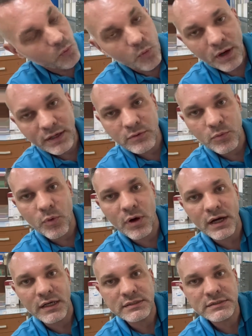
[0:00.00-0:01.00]
what
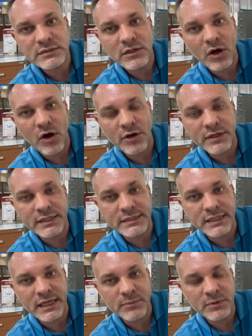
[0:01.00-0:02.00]
was on the
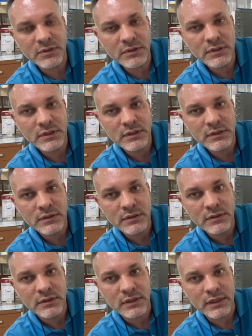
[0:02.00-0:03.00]
table?
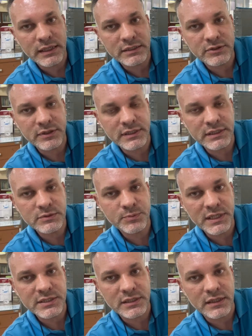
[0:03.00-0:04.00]
Let's look at this
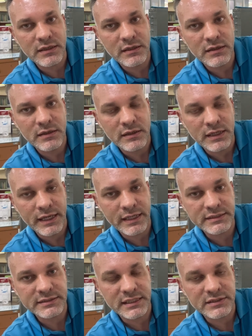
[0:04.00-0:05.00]
picture. And
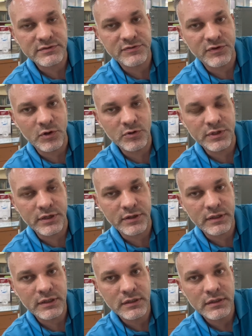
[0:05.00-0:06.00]
it says folder.
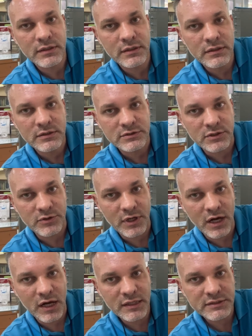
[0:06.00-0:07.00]
So the
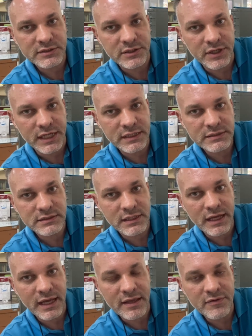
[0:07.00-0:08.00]
answer is,
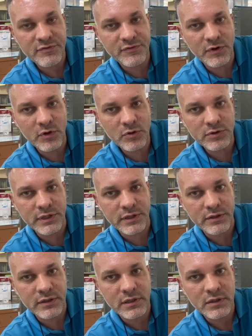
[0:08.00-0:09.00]
a
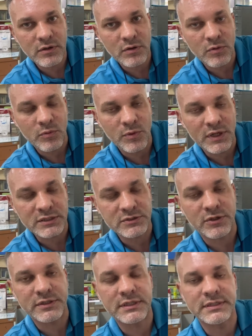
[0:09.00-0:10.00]
folder was
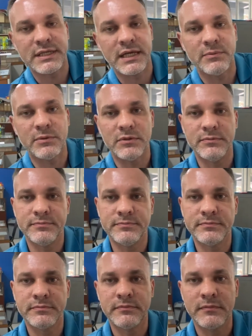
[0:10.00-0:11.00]
on the table.
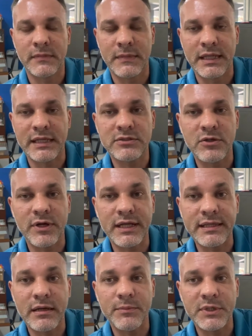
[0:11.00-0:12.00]
Let's look
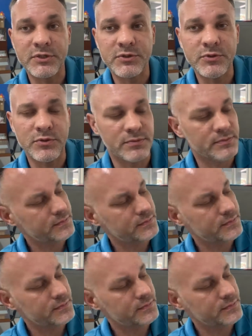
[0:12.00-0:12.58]
at number 2.